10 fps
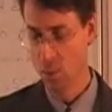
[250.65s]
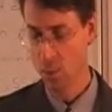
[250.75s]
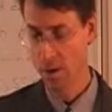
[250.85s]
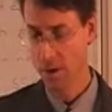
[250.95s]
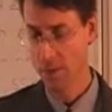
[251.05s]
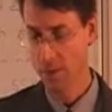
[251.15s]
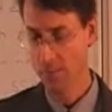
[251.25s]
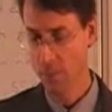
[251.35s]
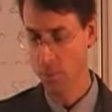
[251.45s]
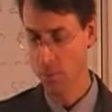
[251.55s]
So we're going to
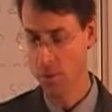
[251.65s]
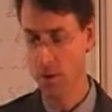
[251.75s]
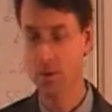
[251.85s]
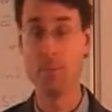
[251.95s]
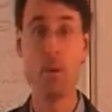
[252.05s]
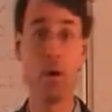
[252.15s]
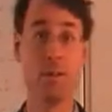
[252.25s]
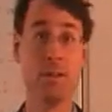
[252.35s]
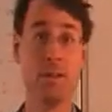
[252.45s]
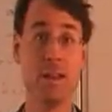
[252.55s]
focus on the
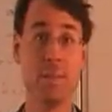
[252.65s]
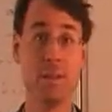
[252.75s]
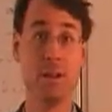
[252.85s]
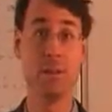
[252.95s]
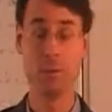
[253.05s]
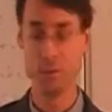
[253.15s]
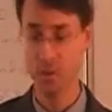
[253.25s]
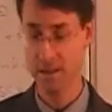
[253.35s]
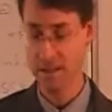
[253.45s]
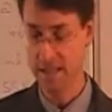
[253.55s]
part of the table that we
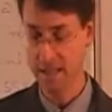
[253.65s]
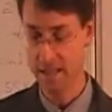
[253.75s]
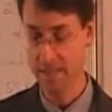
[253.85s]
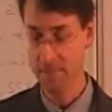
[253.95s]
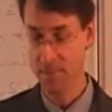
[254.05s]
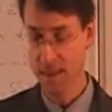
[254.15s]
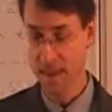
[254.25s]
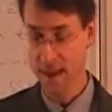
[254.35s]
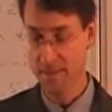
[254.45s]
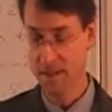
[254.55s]
really need,
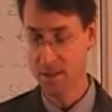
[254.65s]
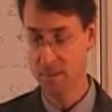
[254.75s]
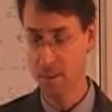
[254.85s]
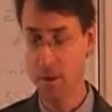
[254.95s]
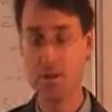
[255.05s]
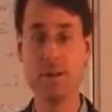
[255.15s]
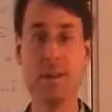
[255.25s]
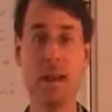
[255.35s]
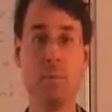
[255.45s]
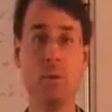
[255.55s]
and that's the part of the
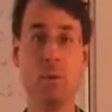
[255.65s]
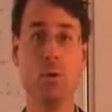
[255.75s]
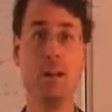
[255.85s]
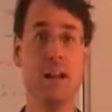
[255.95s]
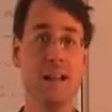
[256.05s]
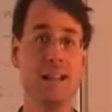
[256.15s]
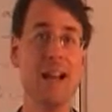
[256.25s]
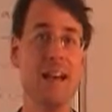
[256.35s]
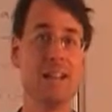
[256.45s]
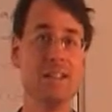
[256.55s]
table
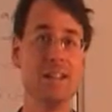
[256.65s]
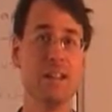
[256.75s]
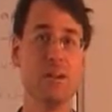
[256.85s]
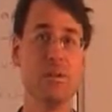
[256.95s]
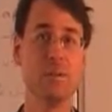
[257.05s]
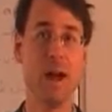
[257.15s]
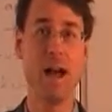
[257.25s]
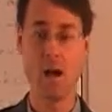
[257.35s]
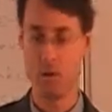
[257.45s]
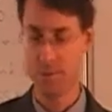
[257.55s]
kind of centered
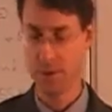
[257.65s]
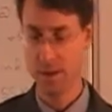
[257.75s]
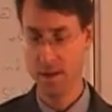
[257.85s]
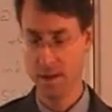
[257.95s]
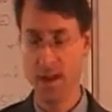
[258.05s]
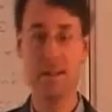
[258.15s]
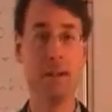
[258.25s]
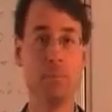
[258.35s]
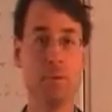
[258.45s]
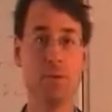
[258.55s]
around a
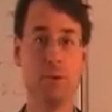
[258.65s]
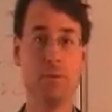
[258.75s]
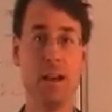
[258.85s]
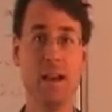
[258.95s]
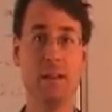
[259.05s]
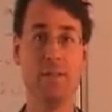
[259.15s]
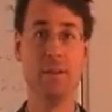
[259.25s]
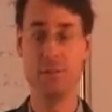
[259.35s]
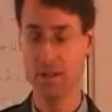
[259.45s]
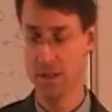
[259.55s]
temperature of negative
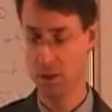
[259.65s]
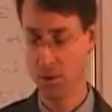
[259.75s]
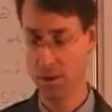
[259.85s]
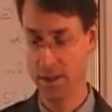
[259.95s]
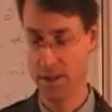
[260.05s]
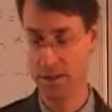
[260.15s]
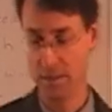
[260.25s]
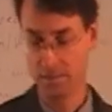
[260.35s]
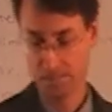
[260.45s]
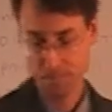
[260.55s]
15
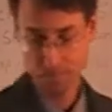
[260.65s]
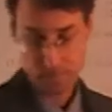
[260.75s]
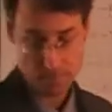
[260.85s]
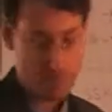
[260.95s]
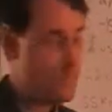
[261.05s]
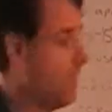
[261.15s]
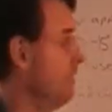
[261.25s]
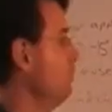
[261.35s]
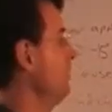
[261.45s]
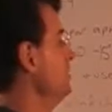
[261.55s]
degrees and a